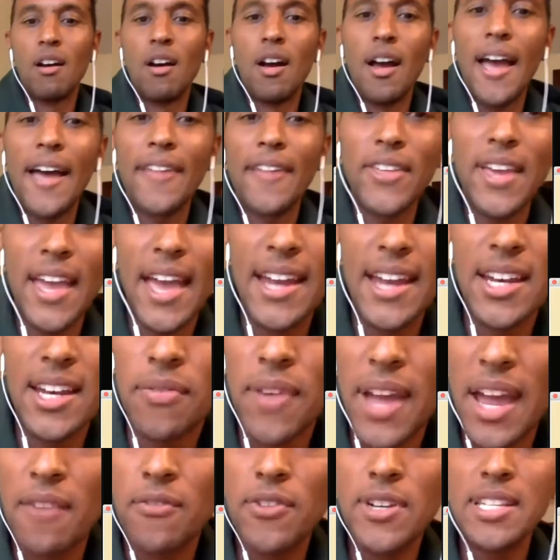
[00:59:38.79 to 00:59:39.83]
at the end
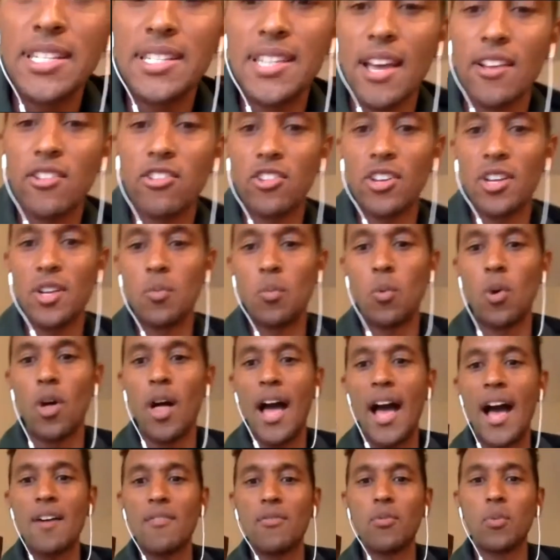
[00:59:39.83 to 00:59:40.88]
of every session, we'll
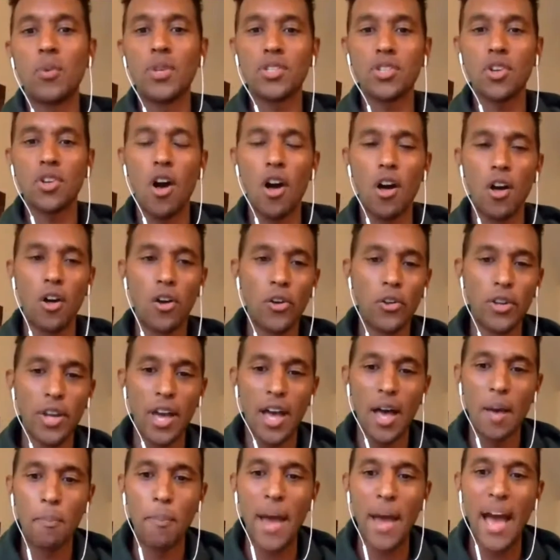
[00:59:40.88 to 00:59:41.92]
have what's called
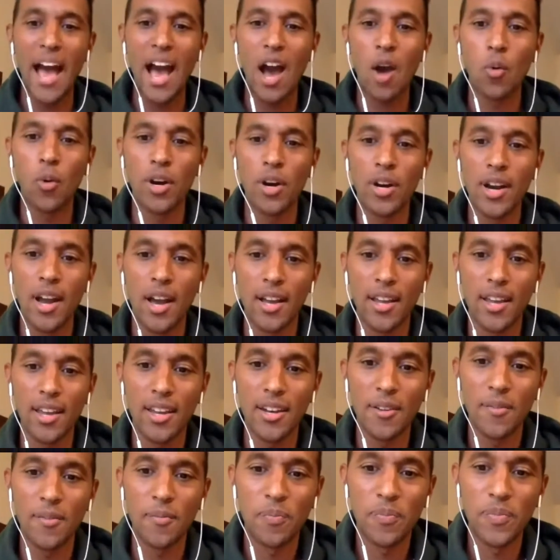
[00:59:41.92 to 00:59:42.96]
a power nugget.
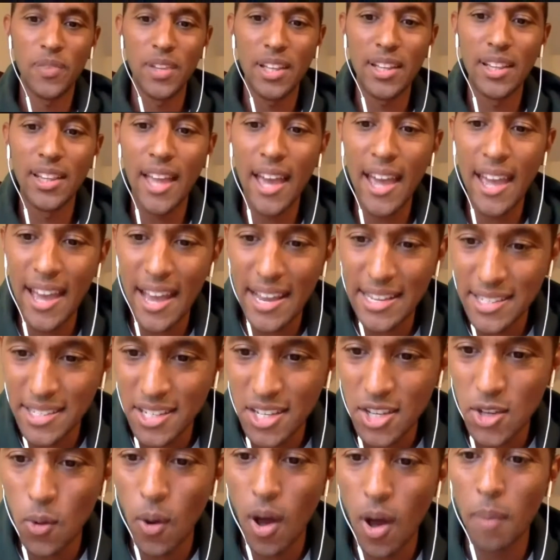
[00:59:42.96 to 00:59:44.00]
Lay, I
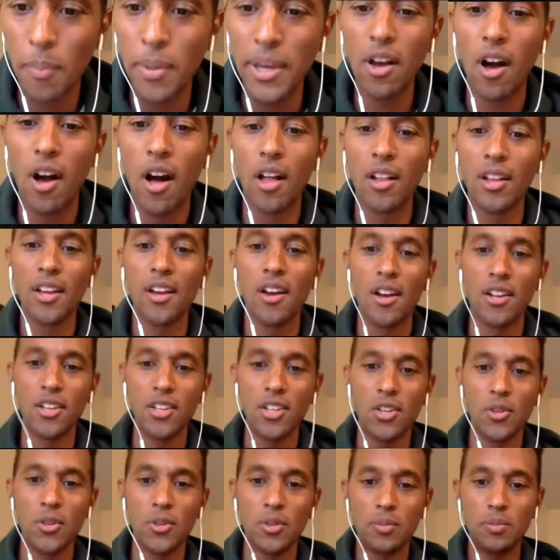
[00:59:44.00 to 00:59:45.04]
see you. I'll be calling on
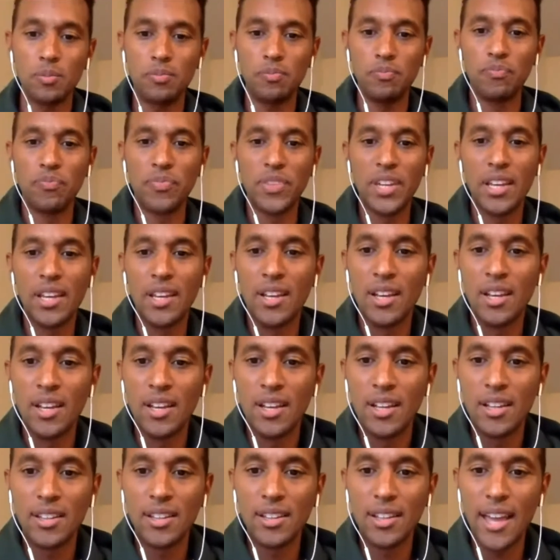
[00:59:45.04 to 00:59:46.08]
you.
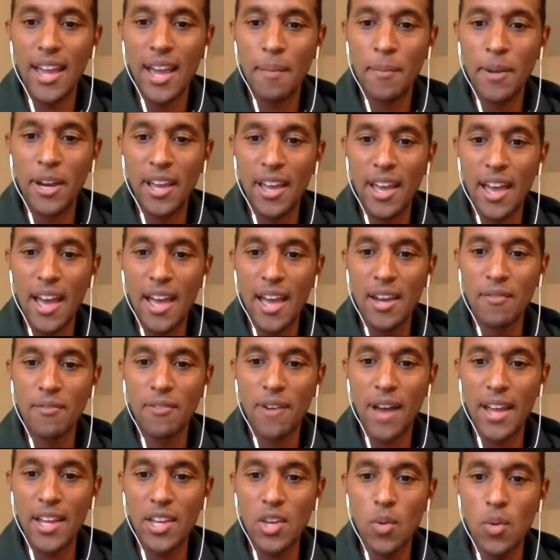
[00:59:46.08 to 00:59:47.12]
Lay, I'm going to
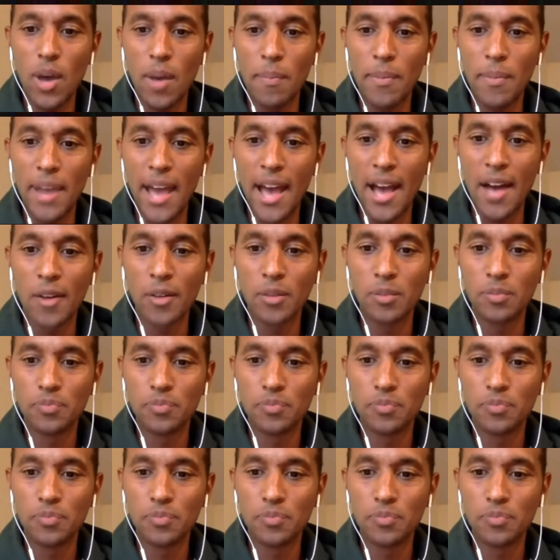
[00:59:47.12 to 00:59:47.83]
invite you up now.